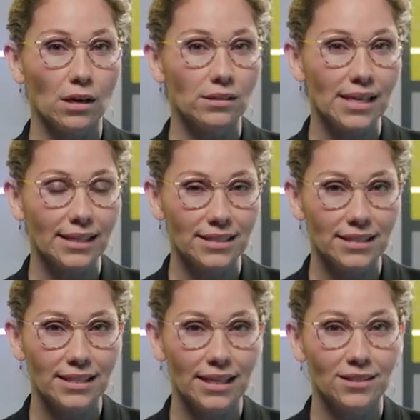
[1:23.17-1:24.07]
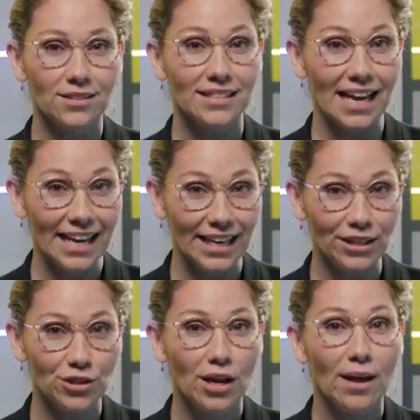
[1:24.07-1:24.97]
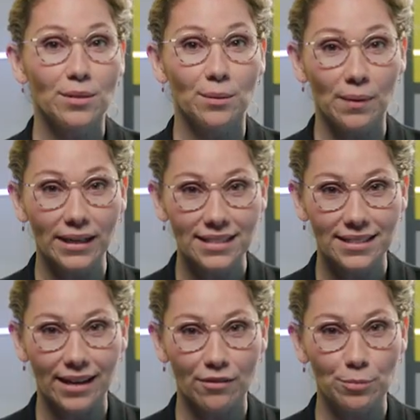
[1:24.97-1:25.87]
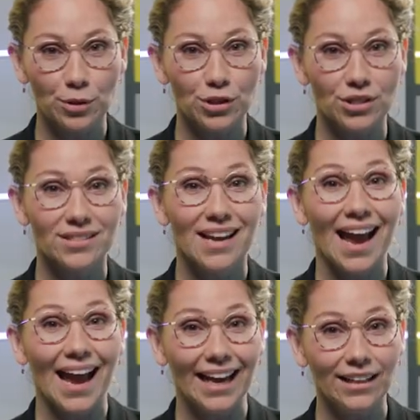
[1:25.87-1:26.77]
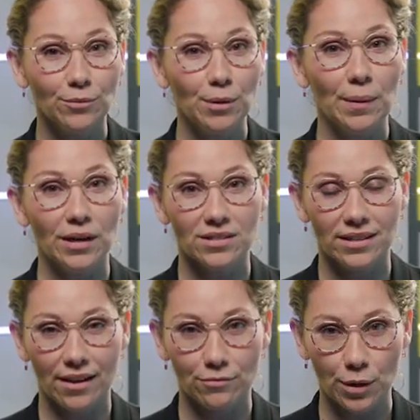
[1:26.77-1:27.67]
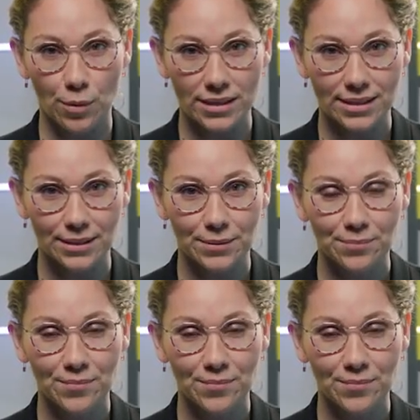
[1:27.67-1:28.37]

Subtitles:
contact details, age, the bikes they have purchased, and the repairs they have requested.